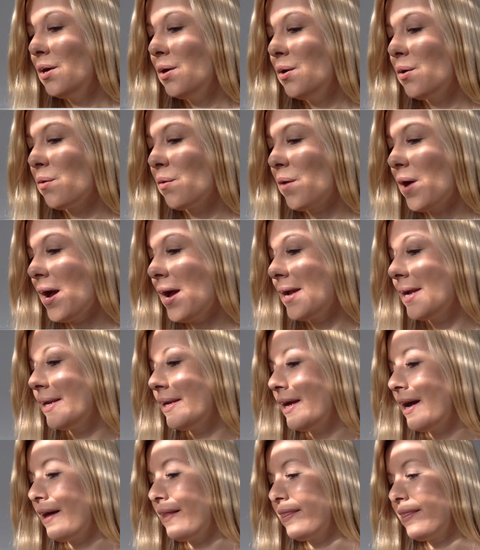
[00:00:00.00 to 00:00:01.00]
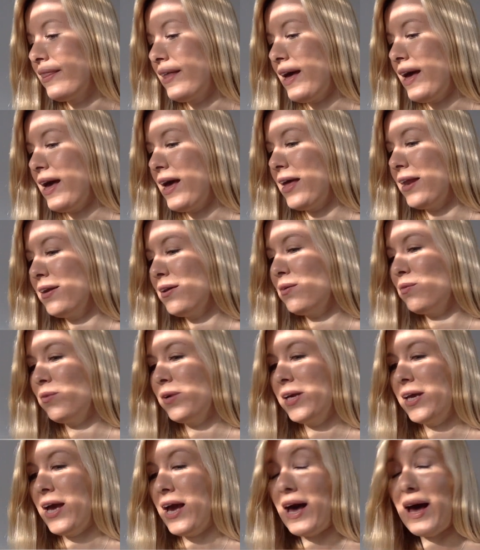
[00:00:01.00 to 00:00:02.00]
All right, and then
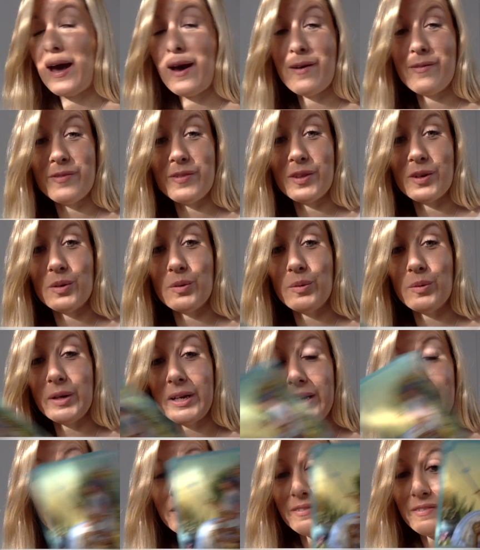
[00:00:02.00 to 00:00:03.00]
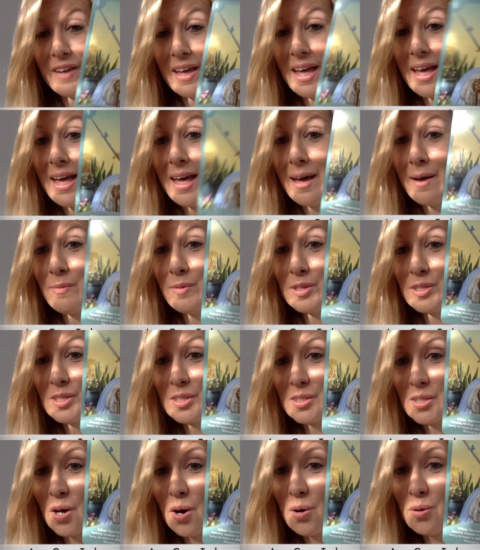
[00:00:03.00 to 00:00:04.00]
we have the Queen of Air, which
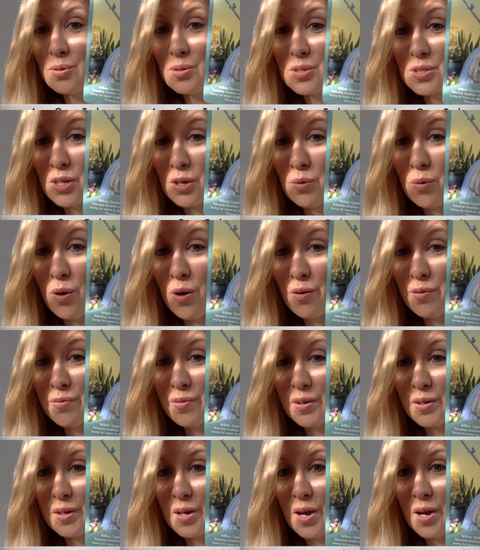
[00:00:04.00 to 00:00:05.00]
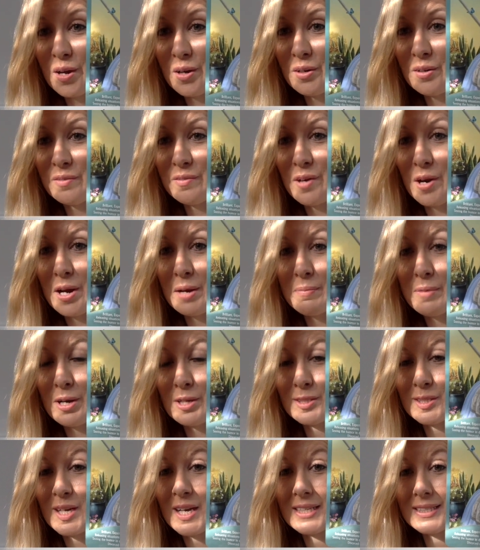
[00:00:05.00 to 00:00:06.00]
is also often known very
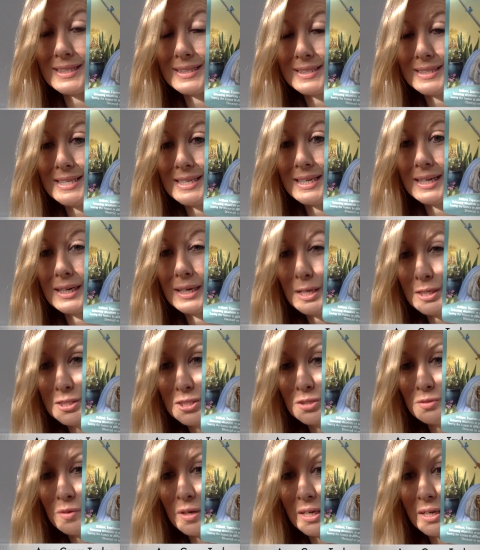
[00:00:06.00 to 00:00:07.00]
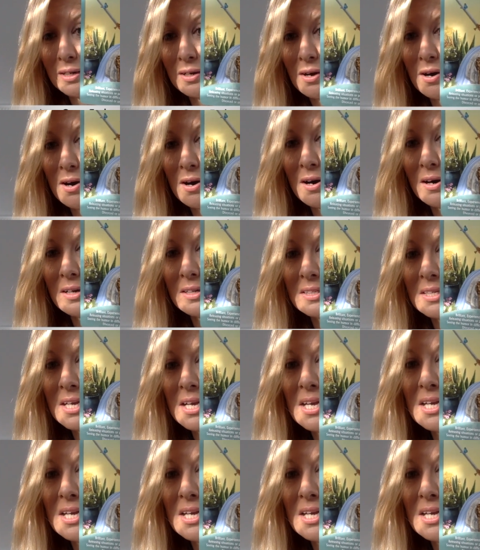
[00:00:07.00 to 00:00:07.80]
much as a decluttering card.